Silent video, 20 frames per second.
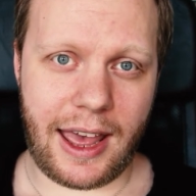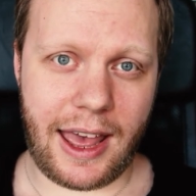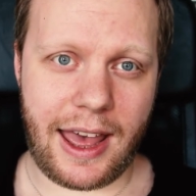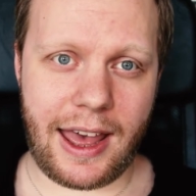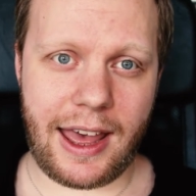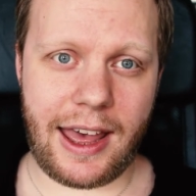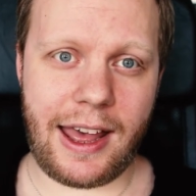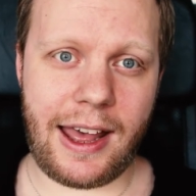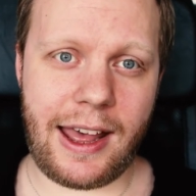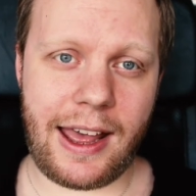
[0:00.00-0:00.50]

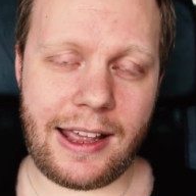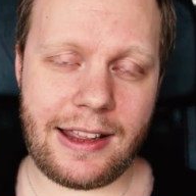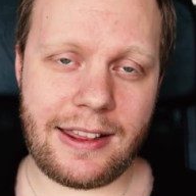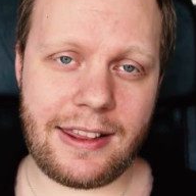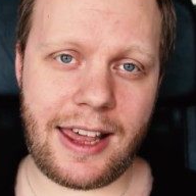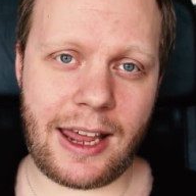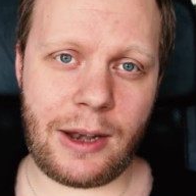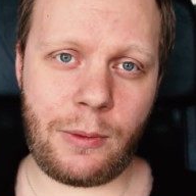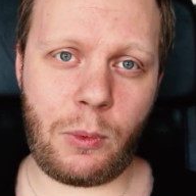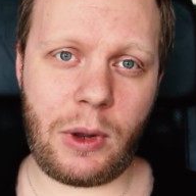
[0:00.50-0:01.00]
Uh, and
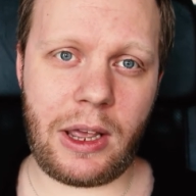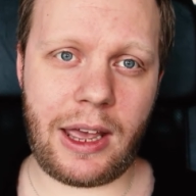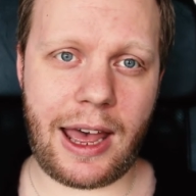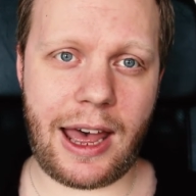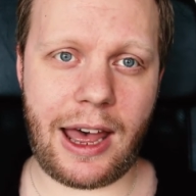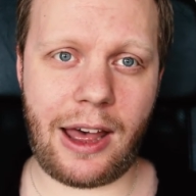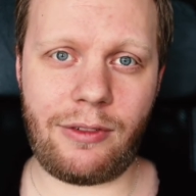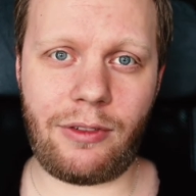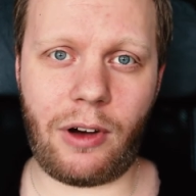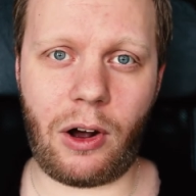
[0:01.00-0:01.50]
then we
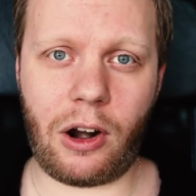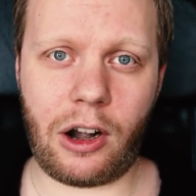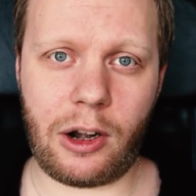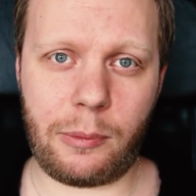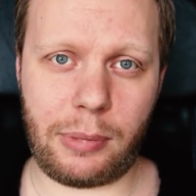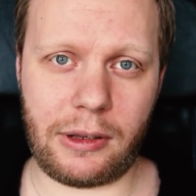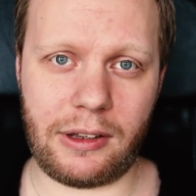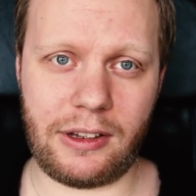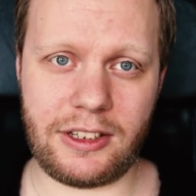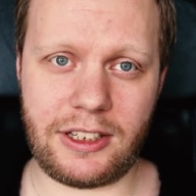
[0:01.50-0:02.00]
have r
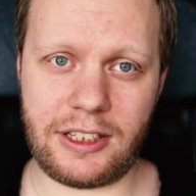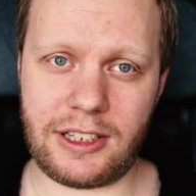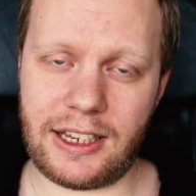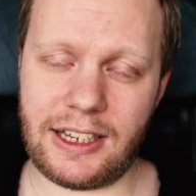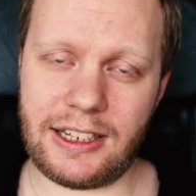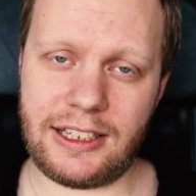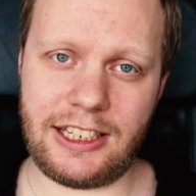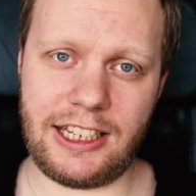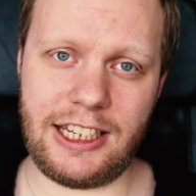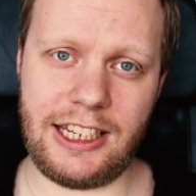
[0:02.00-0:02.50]
plus
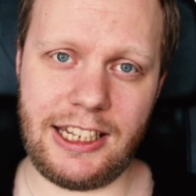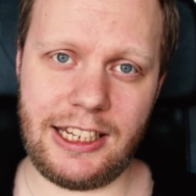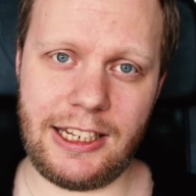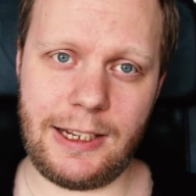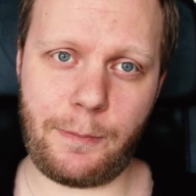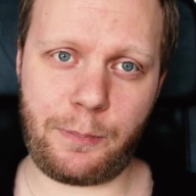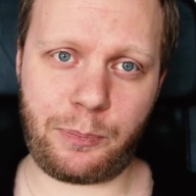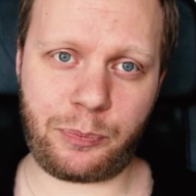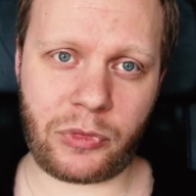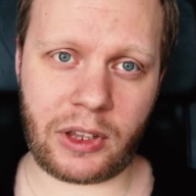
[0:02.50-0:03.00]

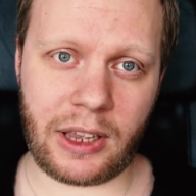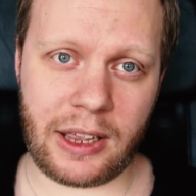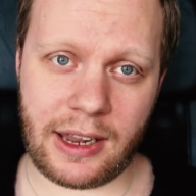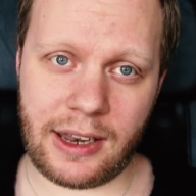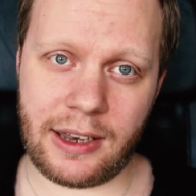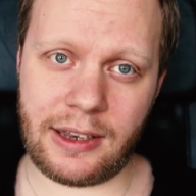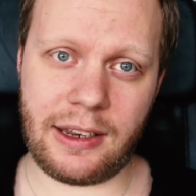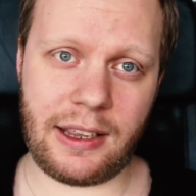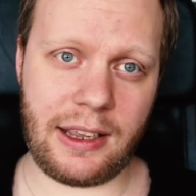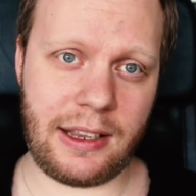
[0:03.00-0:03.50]
t,
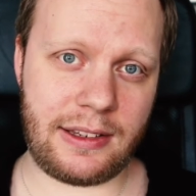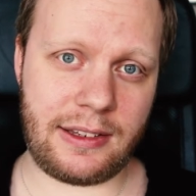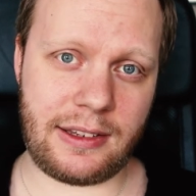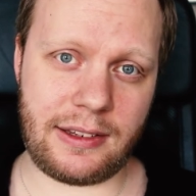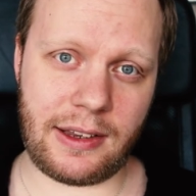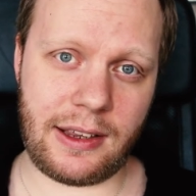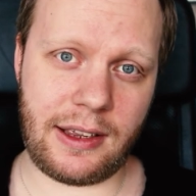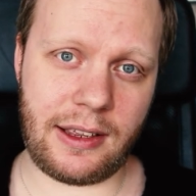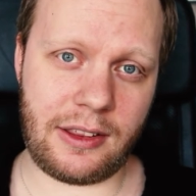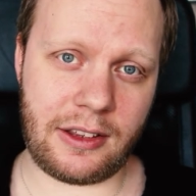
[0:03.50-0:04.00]
and
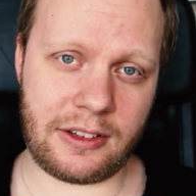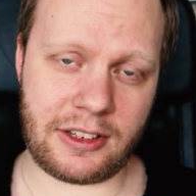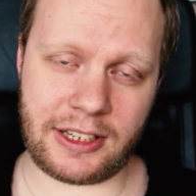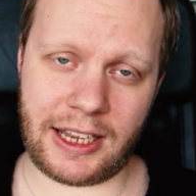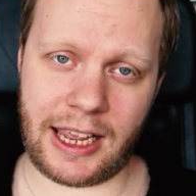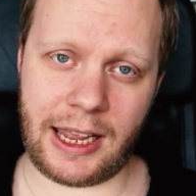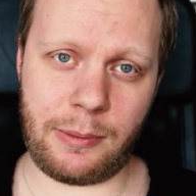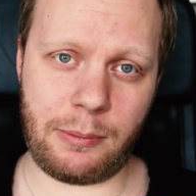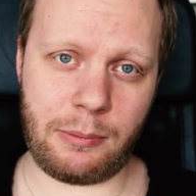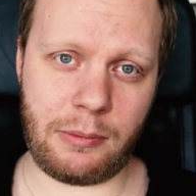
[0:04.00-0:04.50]
it's uh, the
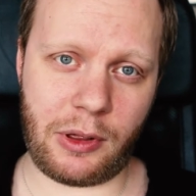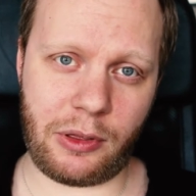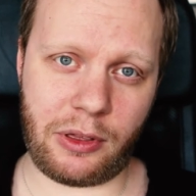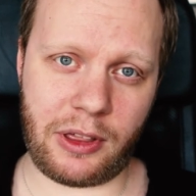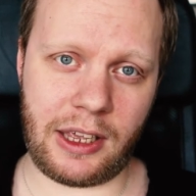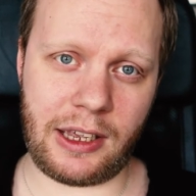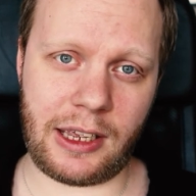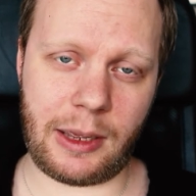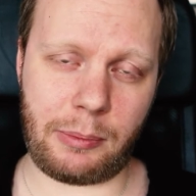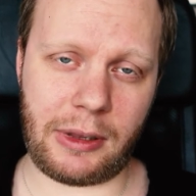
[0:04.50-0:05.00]
same
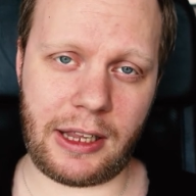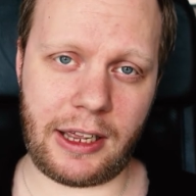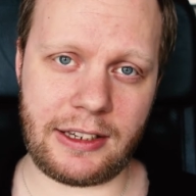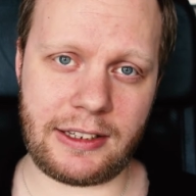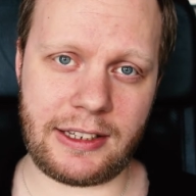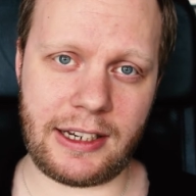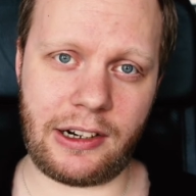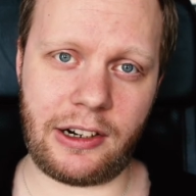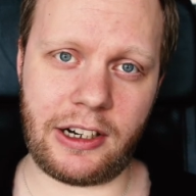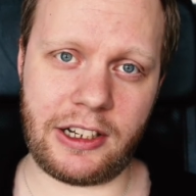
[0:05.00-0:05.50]
thing
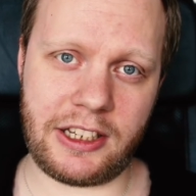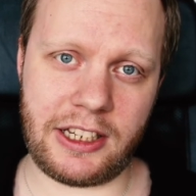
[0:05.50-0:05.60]
applies here.